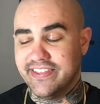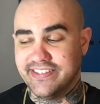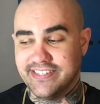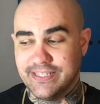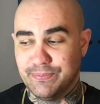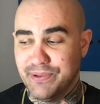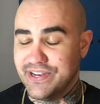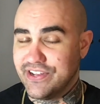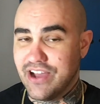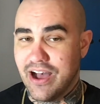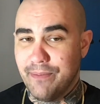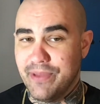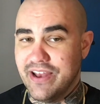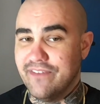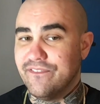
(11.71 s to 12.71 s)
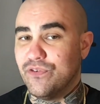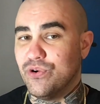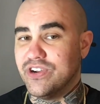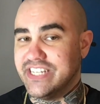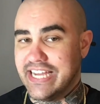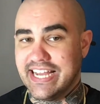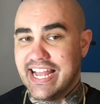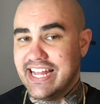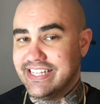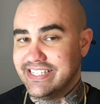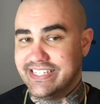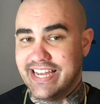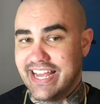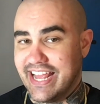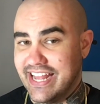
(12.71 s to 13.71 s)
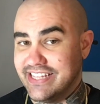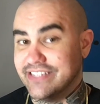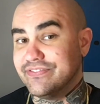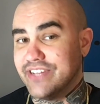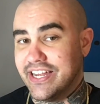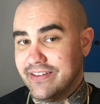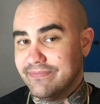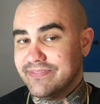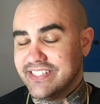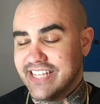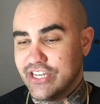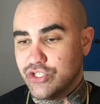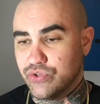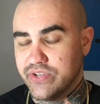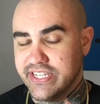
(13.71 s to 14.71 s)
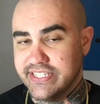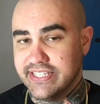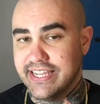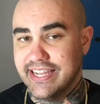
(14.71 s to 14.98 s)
This has been common for decades and decades, if not centuries,